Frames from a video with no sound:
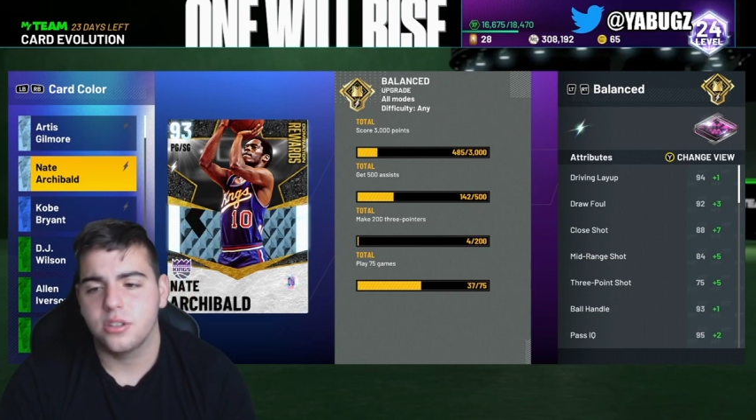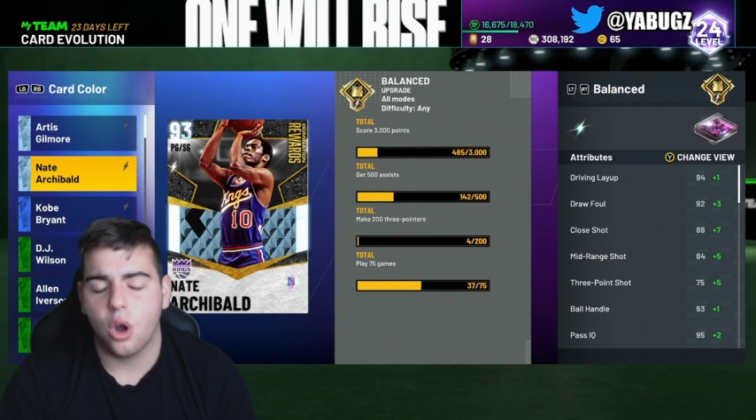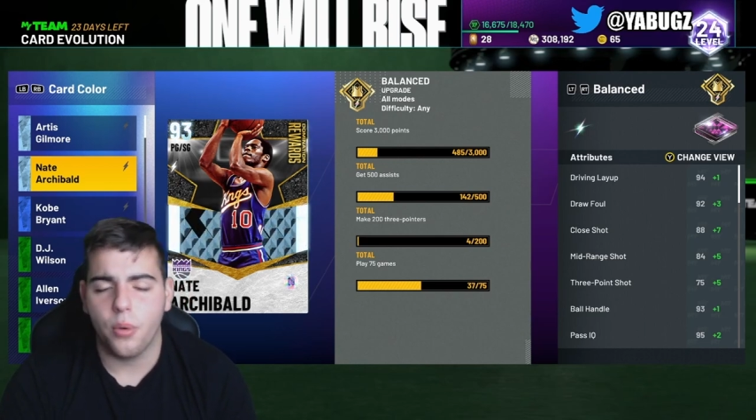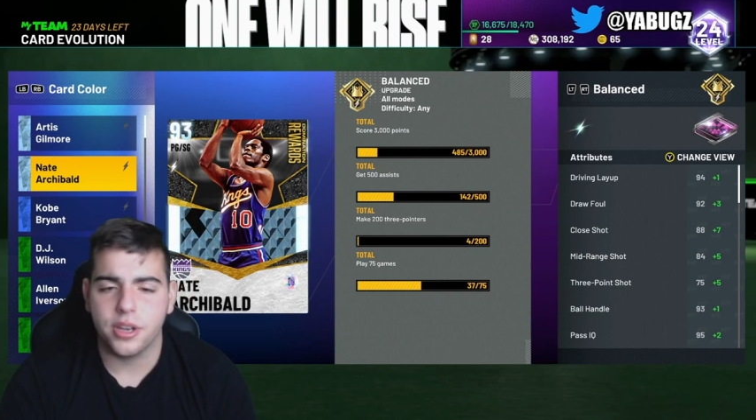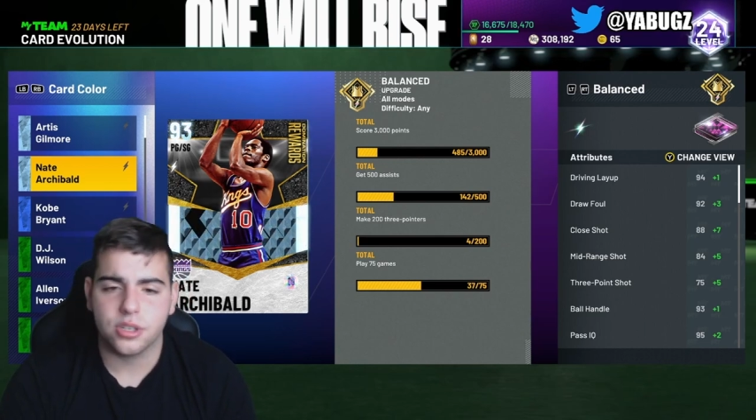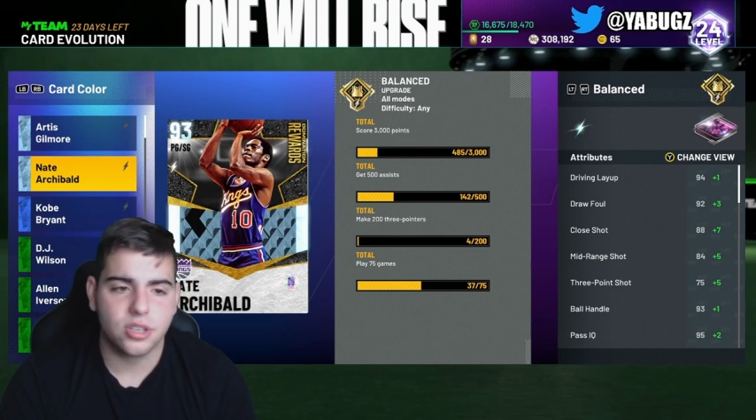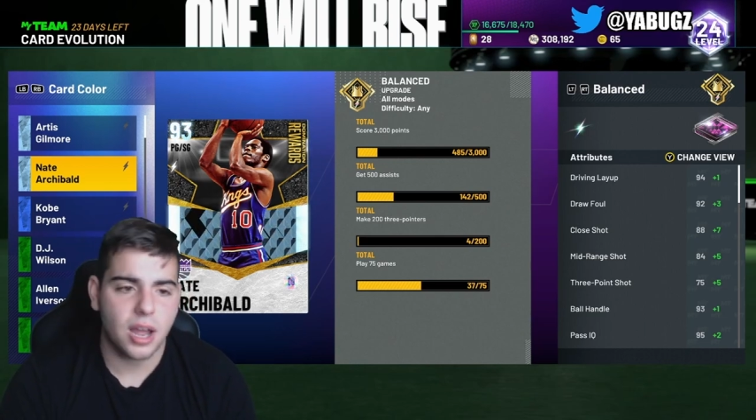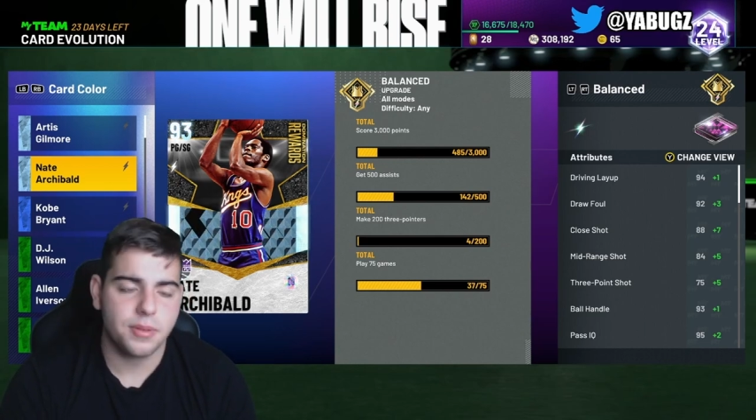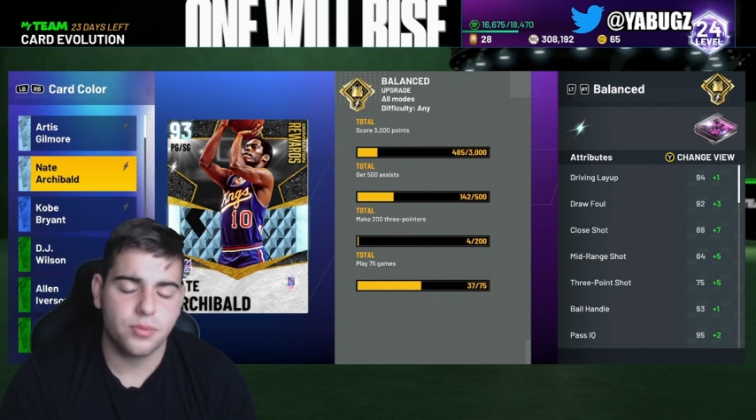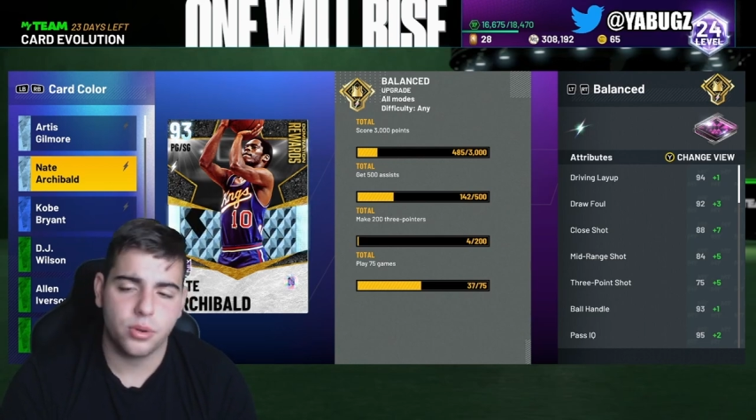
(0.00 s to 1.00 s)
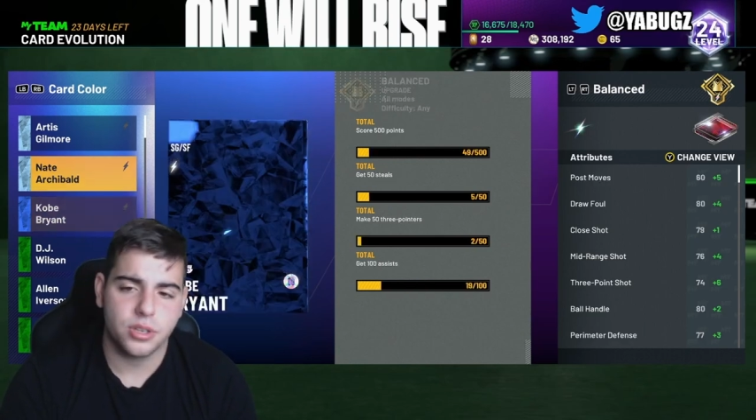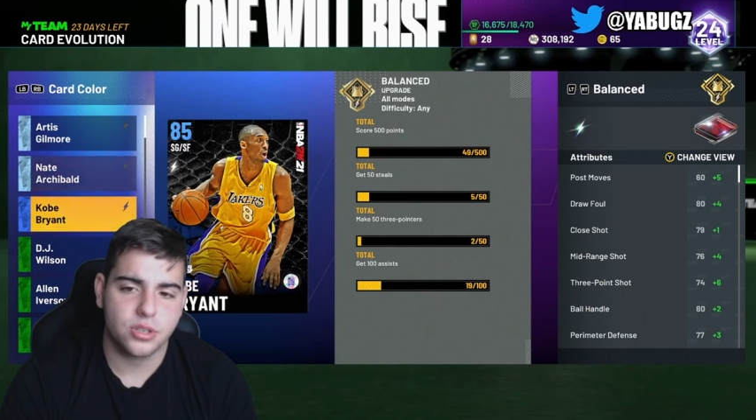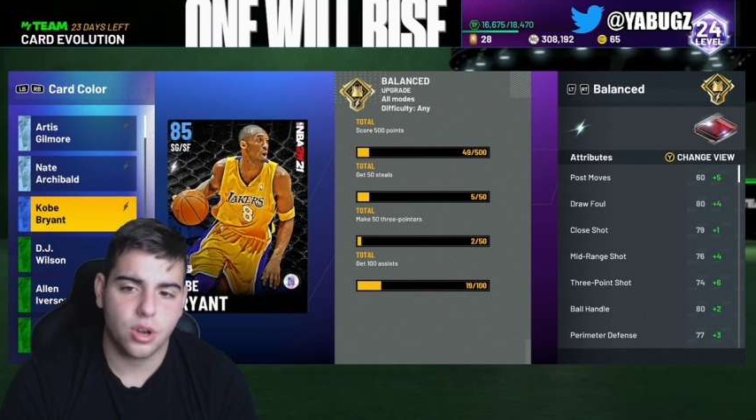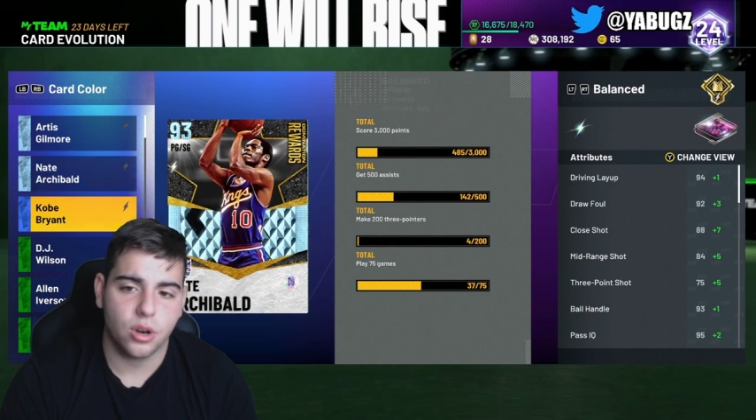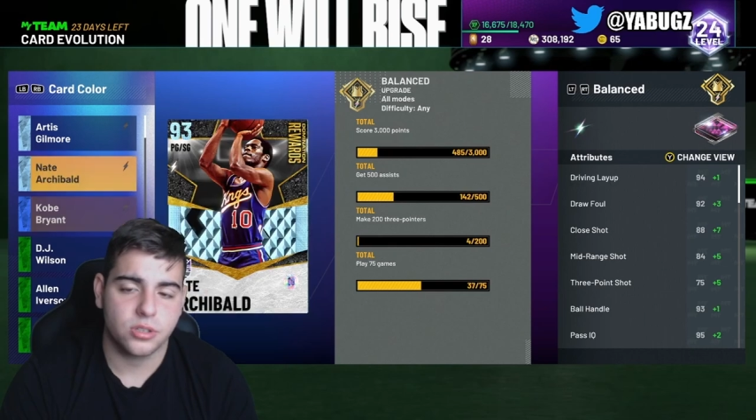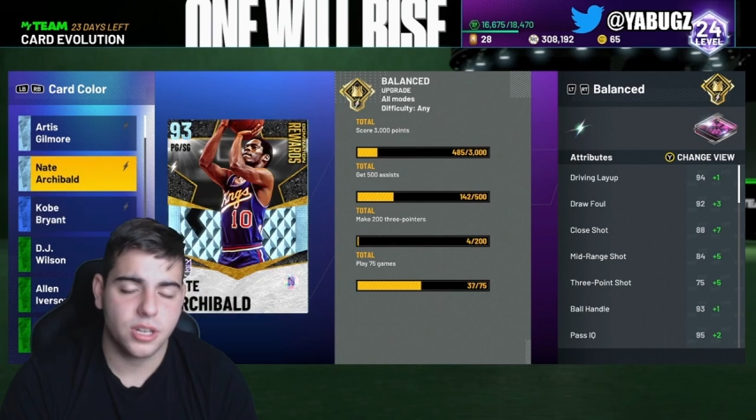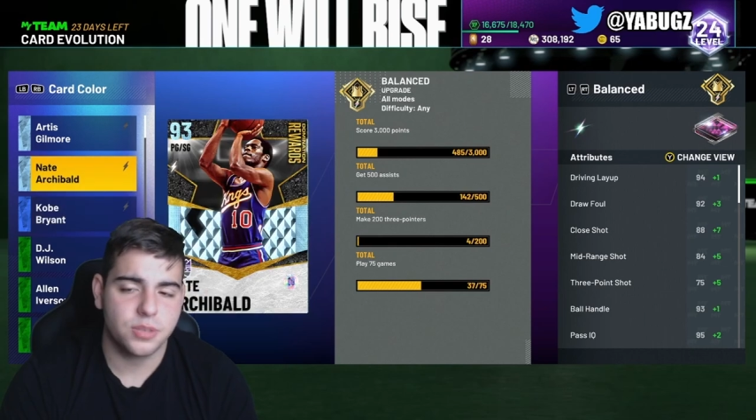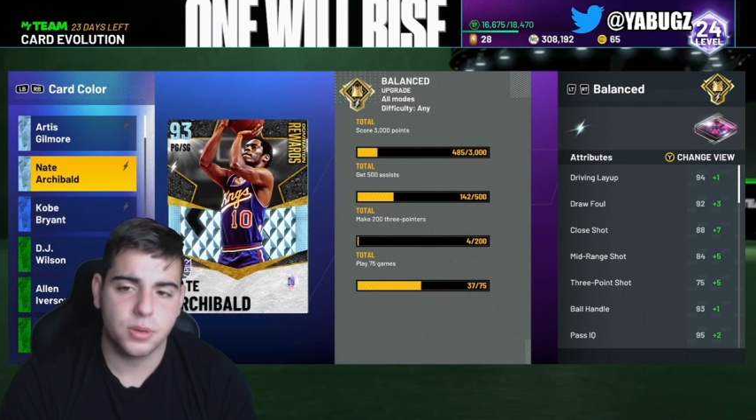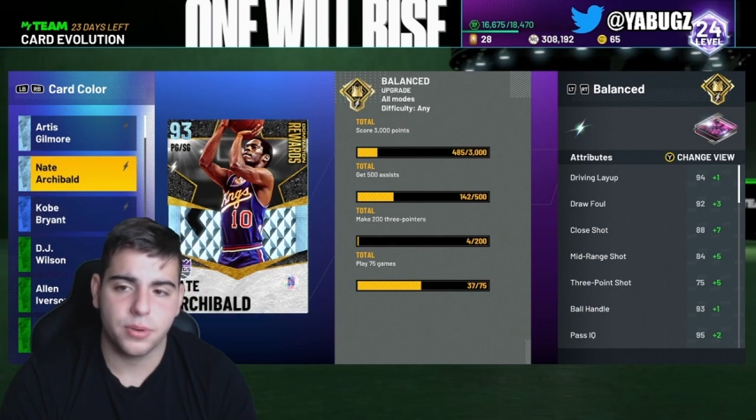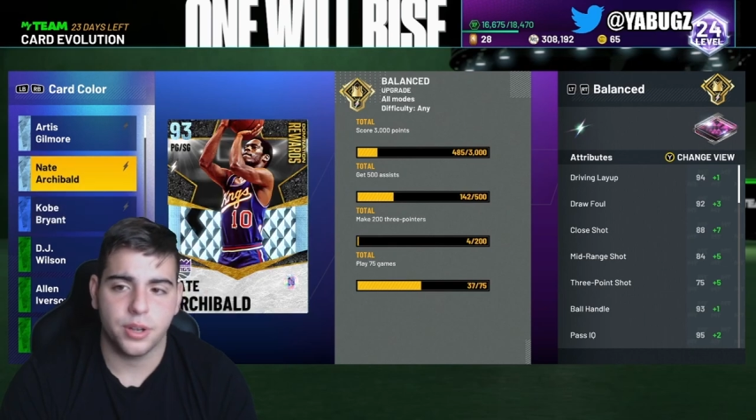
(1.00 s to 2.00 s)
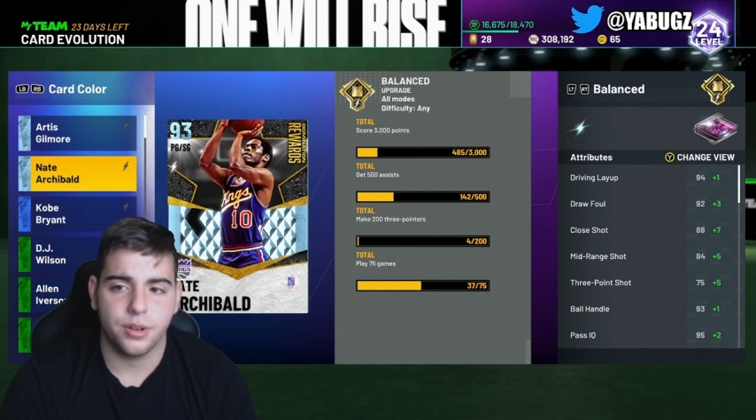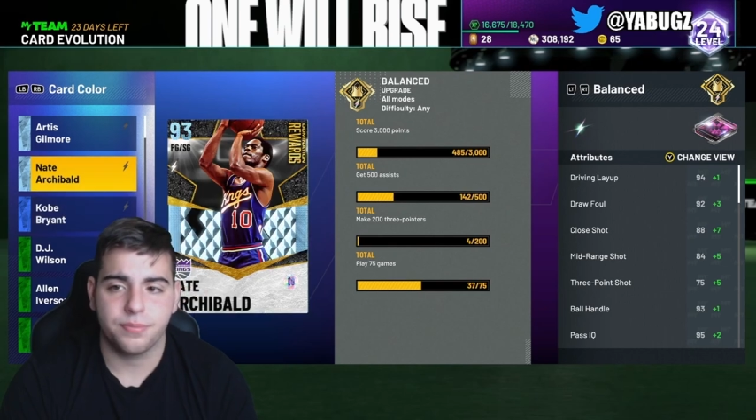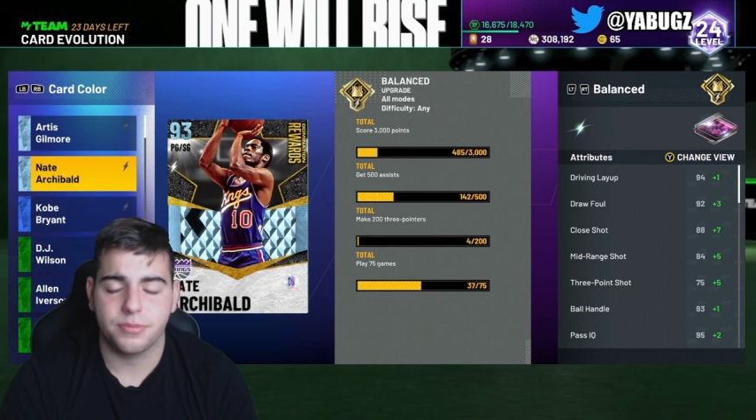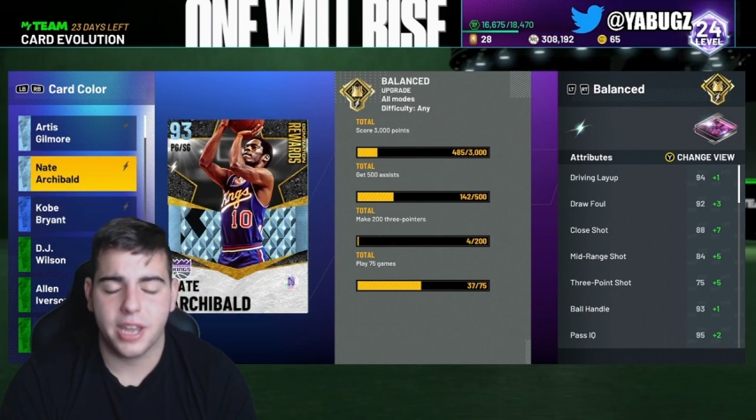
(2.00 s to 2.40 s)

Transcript: Don't waste your time even on these cards. Let's be real.